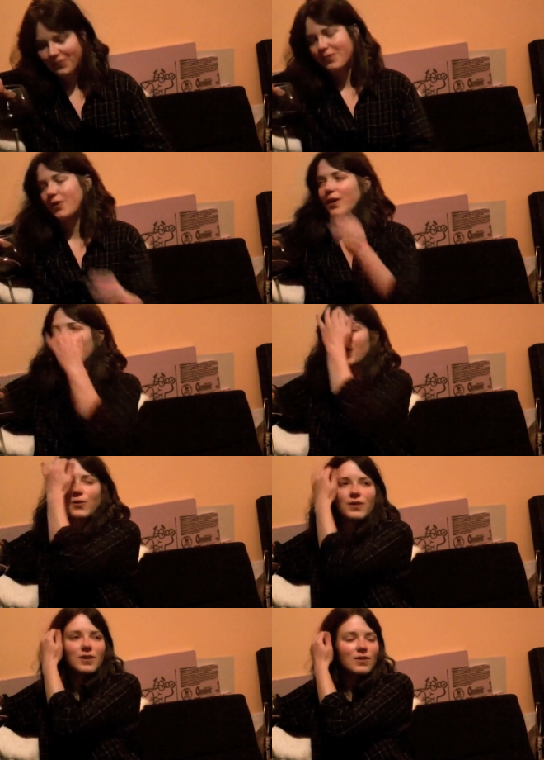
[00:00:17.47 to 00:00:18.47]
Okay,
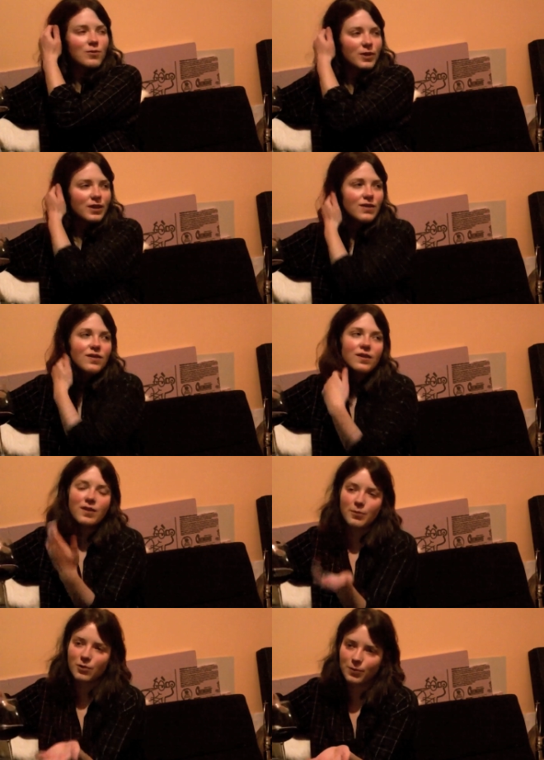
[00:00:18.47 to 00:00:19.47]
so we did this
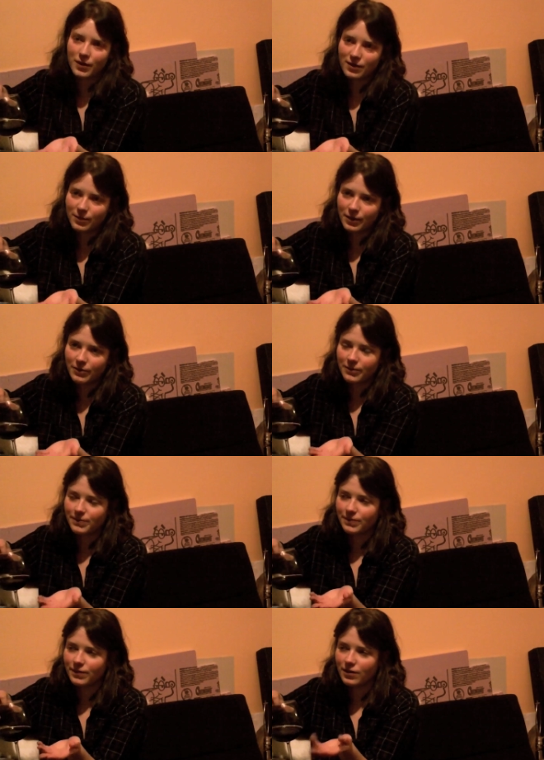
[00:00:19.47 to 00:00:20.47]
conceptual piece about,
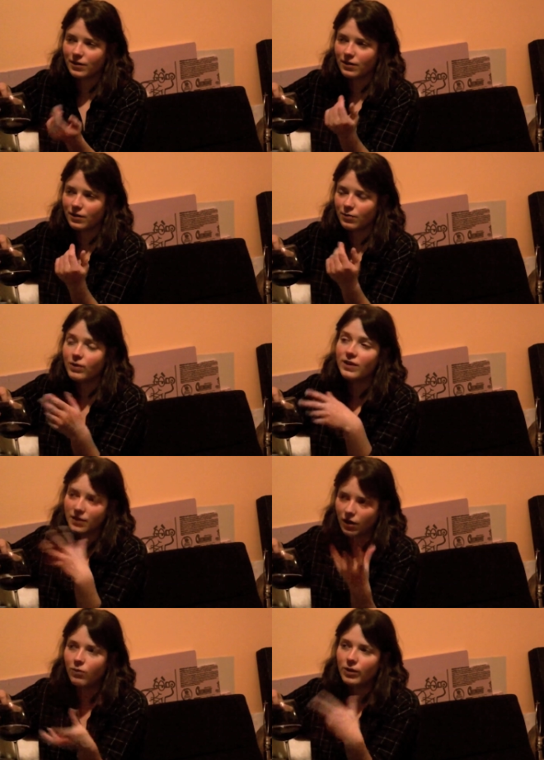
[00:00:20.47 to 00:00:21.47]
or we
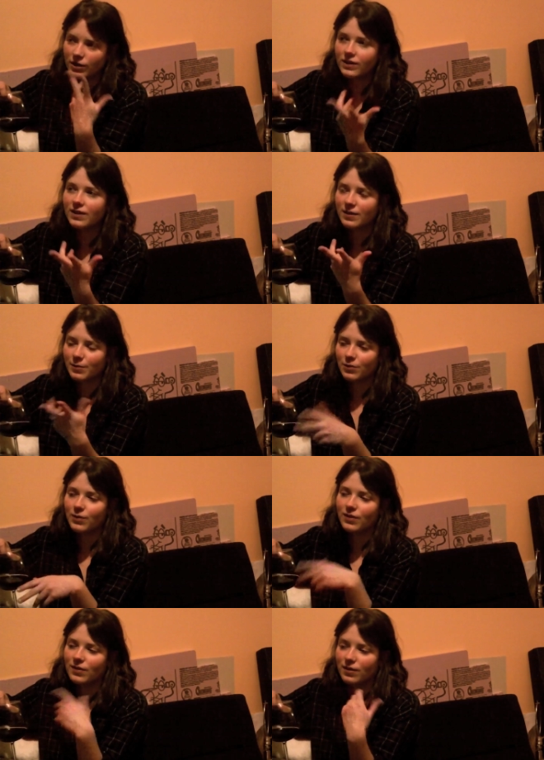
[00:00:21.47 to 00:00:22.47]
all did conceptual
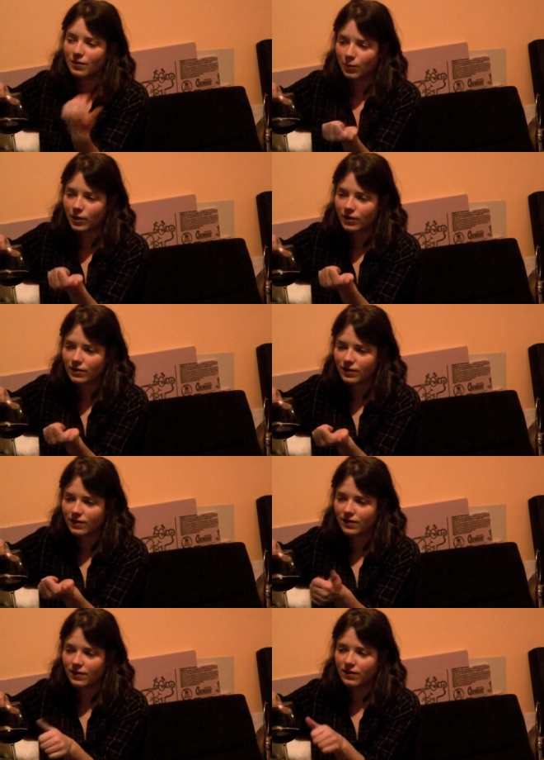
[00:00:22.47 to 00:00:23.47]
pieces, and this one girl did
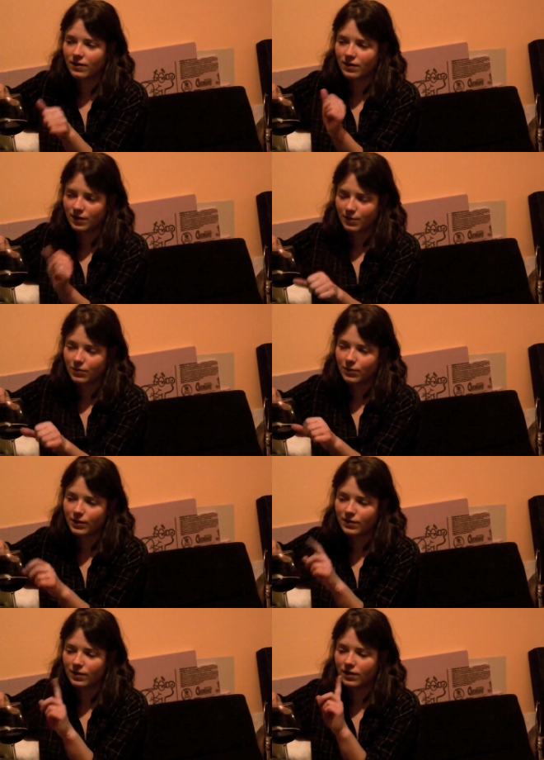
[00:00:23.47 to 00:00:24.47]
this conceptual
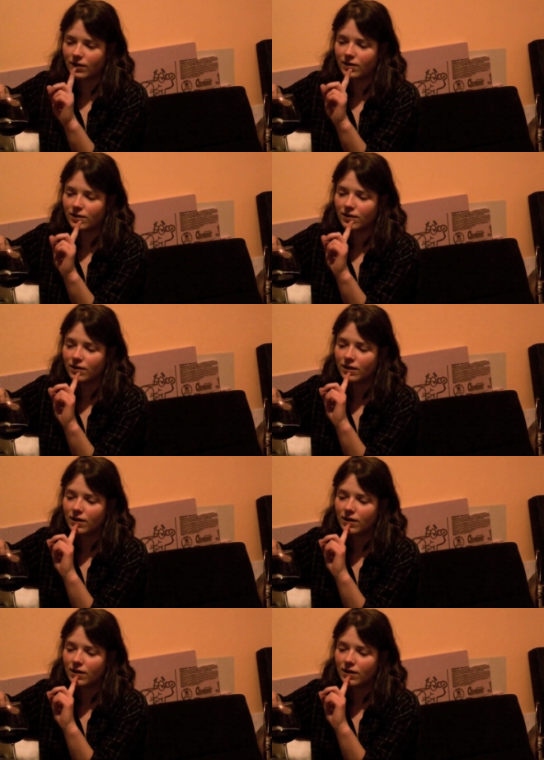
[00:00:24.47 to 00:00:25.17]
piece on.